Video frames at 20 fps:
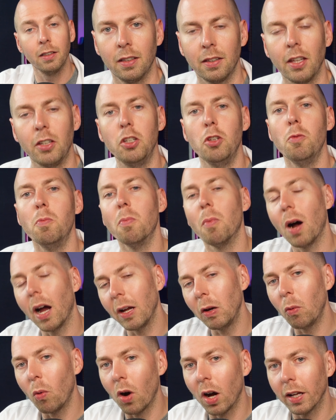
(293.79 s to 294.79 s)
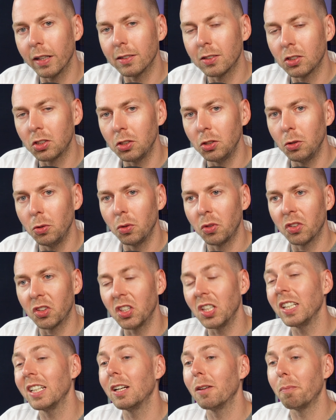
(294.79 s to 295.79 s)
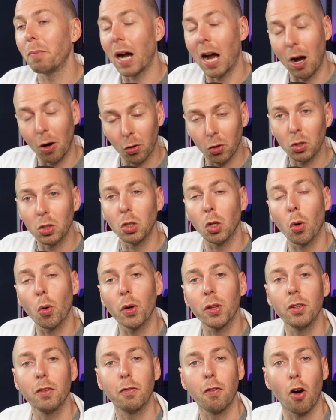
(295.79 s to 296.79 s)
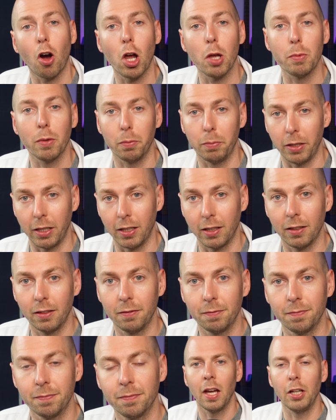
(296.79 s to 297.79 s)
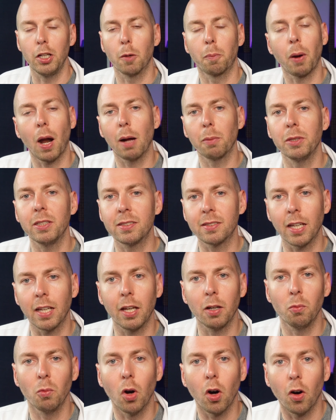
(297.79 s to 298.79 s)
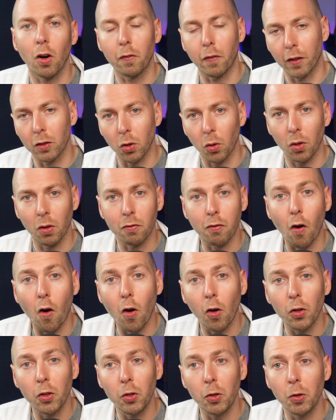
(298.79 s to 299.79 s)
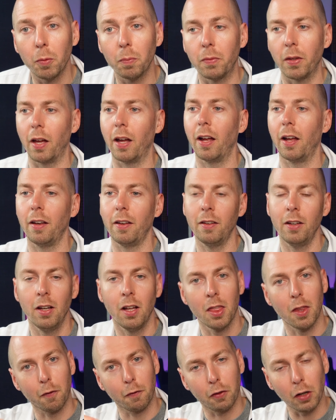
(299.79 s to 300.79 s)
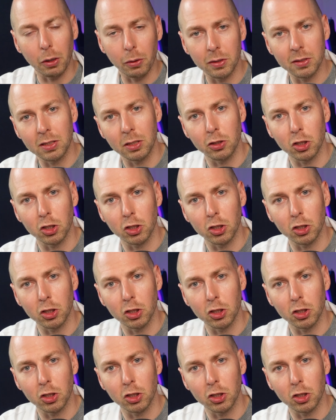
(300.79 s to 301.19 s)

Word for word: then you might want to think about lowering the volume a bit. And you're probably saying, well, if I lower the volume, then the frequency